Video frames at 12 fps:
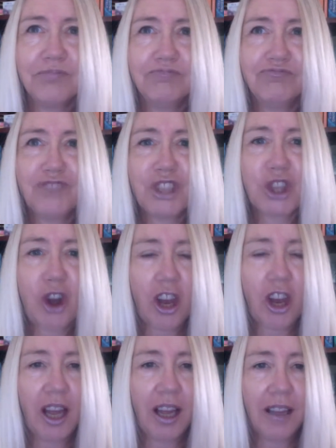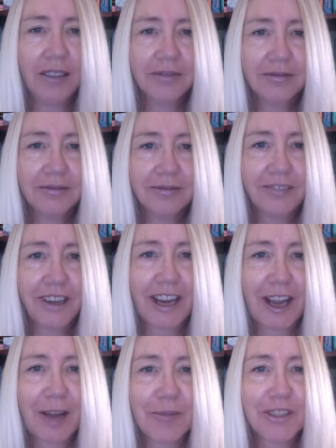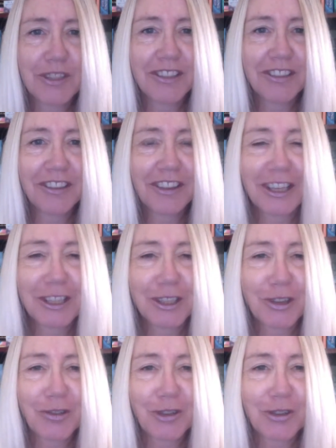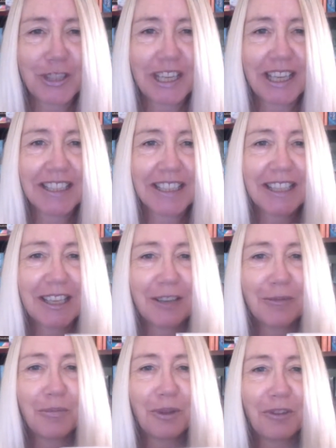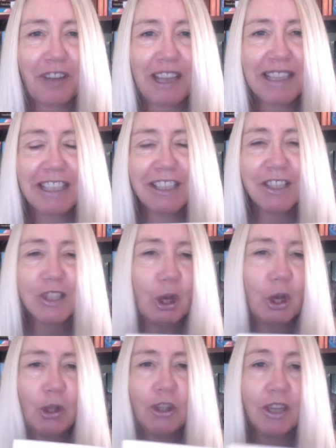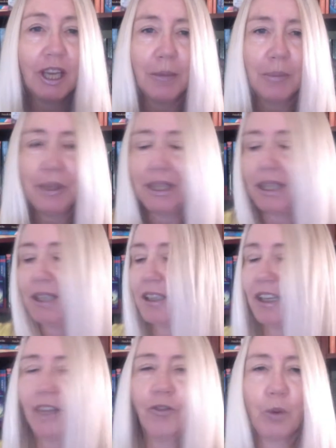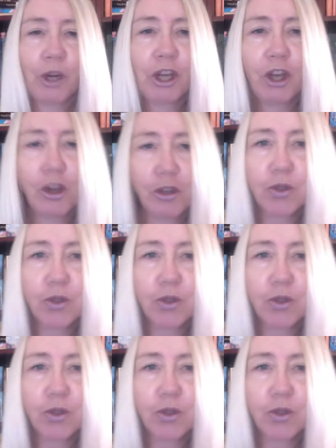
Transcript: scholar when it comes to theosophical texts than Blavatsky, so you can't beat her. If you want to go to the